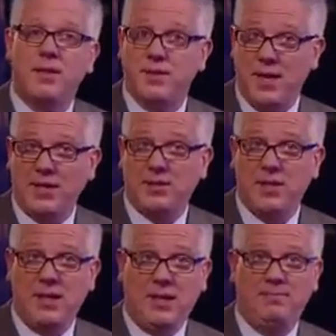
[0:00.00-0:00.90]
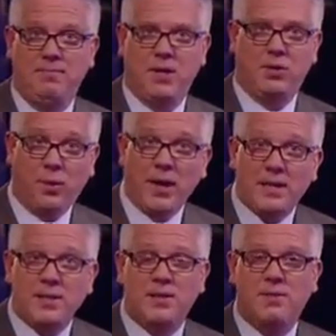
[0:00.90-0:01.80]
The destiny, the
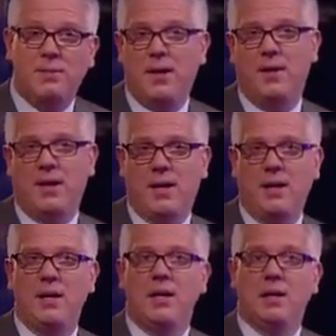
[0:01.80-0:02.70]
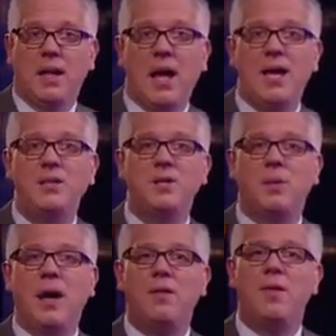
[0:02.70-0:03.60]
greatness of America lies
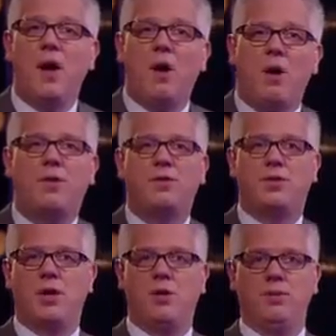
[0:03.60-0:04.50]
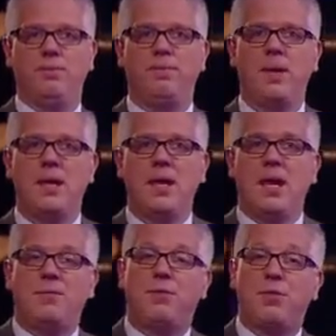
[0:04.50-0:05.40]
around the hearthstone.
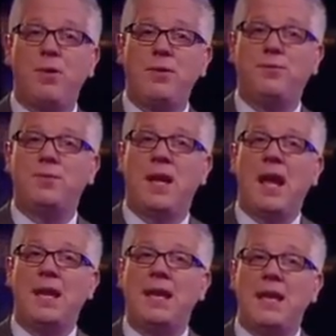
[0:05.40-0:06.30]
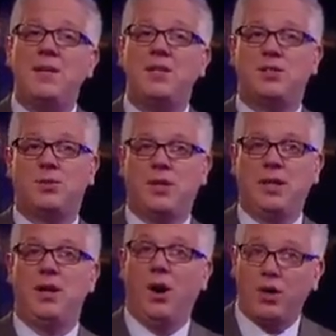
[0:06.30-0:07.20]
If thrift and
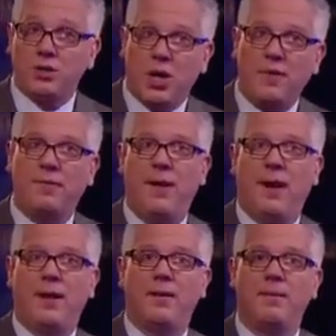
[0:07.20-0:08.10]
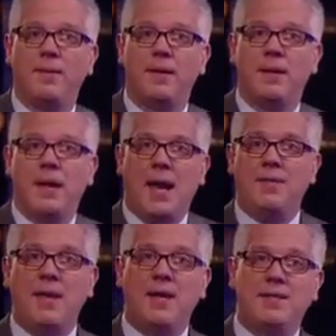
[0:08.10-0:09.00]
industry are taught there,
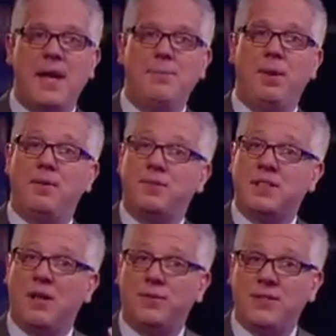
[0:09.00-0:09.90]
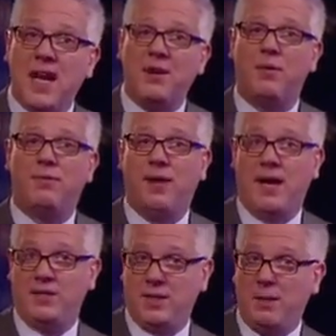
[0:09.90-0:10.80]
and the example of
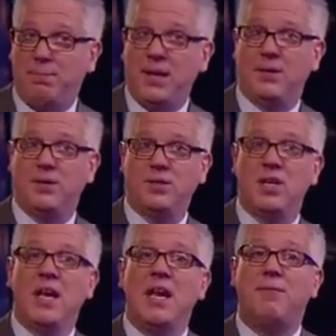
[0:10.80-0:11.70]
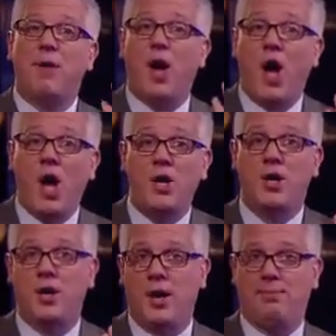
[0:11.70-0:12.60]
self-sacrifice appears, if
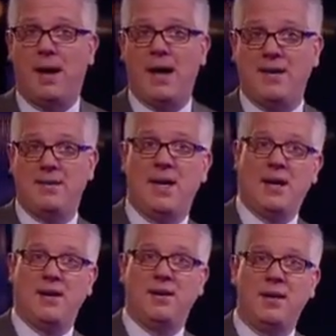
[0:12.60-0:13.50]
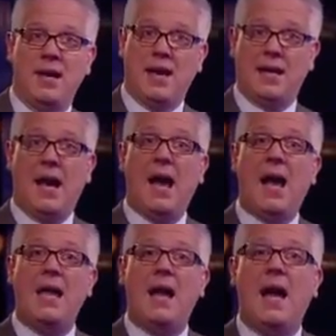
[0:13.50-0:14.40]
honor abide there, and
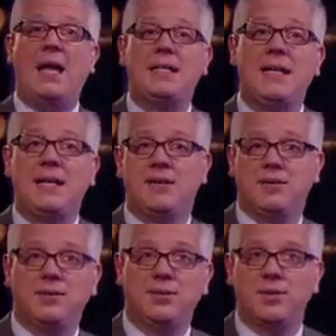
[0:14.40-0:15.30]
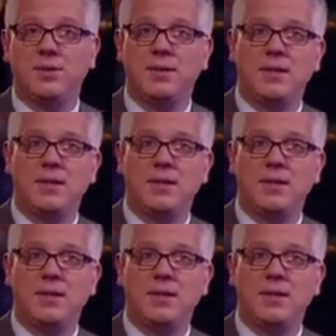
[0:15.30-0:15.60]
high ideals,